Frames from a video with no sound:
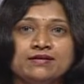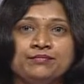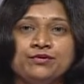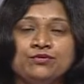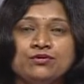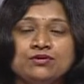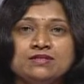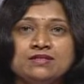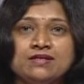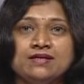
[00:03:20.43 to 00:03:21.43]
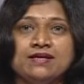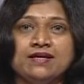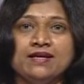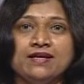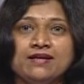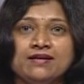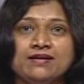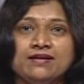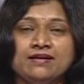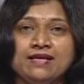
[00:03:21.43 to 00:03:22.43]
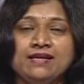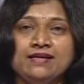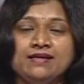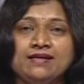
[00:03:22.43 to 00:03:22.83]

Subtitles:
Because in Delhi,